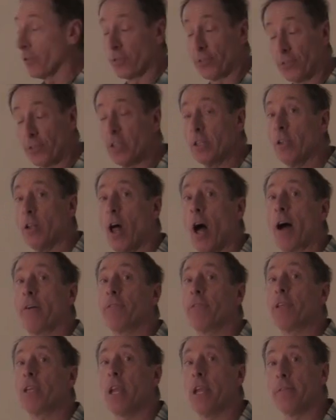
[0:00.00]
seal off
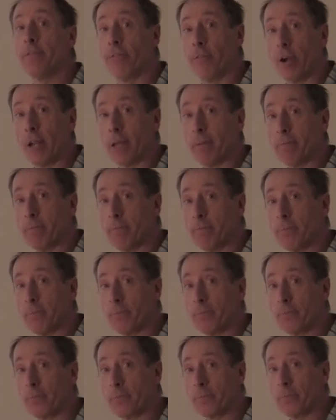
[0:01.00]
the A-frame.
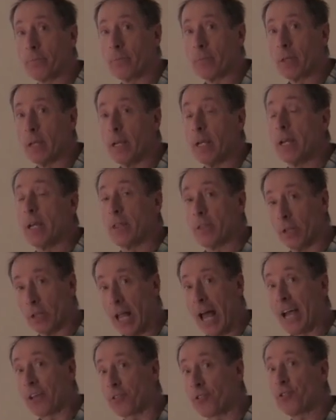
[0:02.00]
The
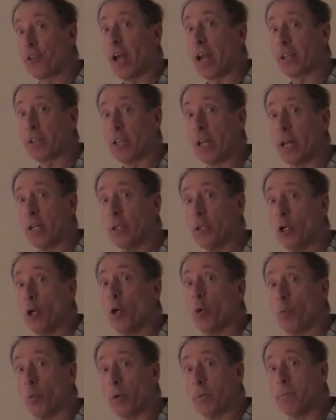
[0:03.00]
last check then
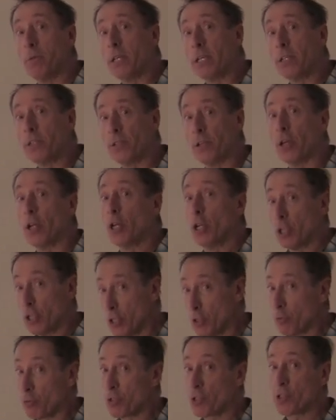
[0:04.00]
would be to
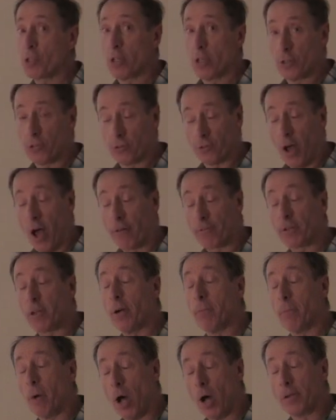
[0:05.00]
use soft
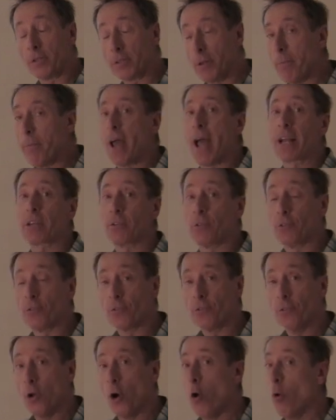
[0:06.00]
uncompacted
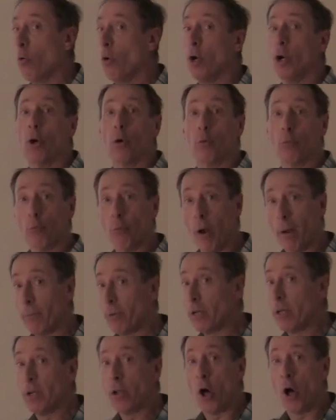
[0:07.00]
snow, rub
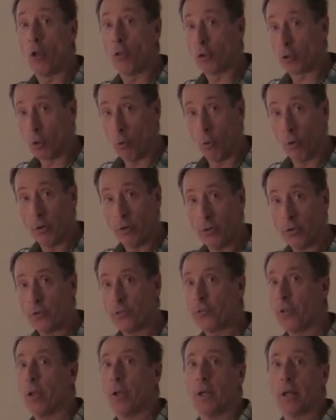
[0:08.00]
it in all the
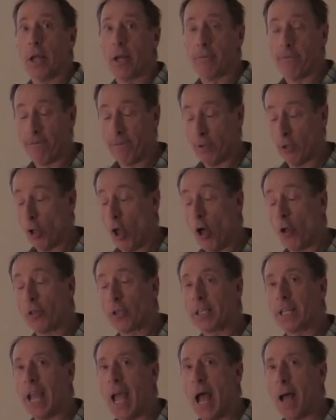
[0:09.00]
corners, fill all the
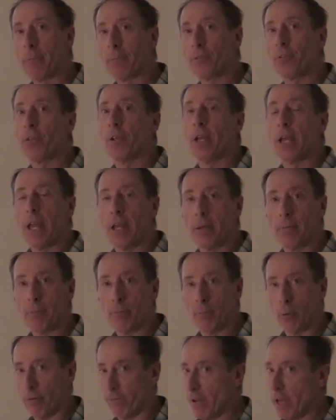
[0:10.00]
gaps, and
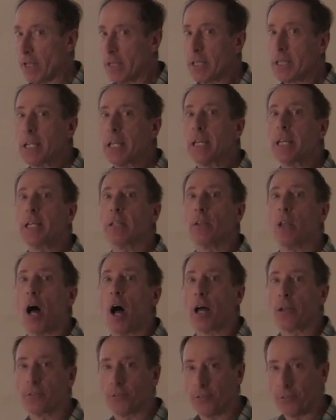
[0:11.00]
prevent any heat
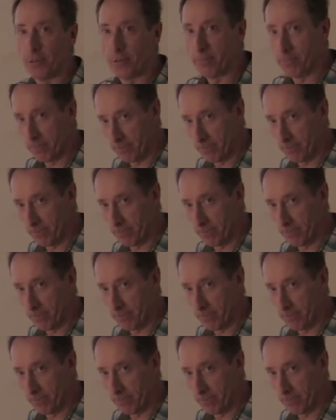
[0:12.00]
loss.